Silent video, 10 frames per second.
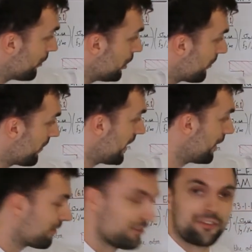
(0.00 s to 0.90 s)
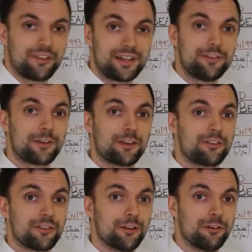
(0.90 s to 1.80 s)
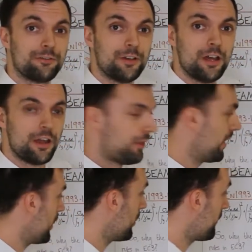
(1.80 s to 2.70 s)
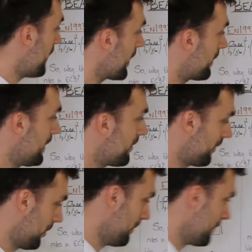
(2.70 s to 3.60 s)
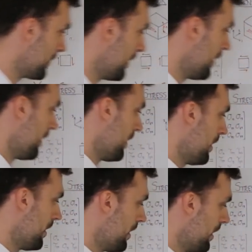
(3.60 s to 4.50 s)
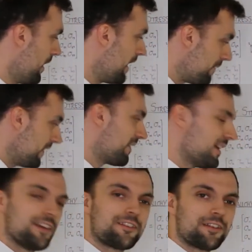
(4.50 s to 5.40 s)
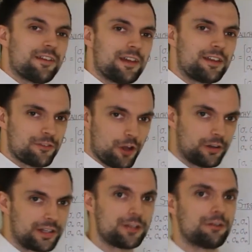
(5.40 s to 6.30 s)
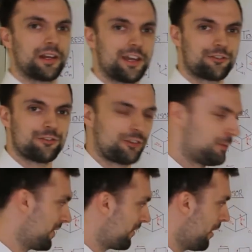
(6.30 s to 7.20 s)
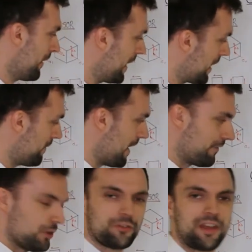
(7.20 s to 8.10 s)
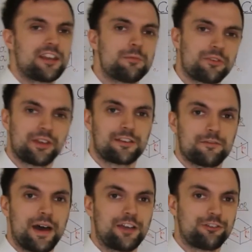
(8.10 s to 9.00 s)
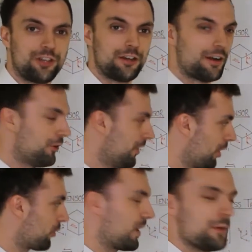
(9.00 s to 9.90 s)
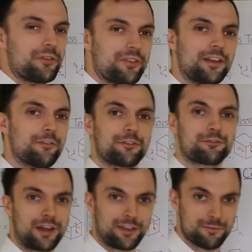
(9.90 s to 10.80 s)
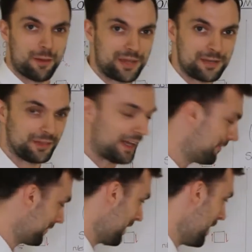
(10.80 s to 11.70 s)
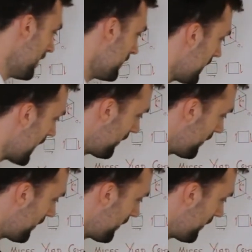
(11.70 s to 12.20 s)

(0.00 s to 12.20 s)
used here isn't significant enough that it would affect these two. If it is, it's not a linear relationship. It's not like if I've used 80% of my shear, I've only got 20% of the strength of my beam left. You get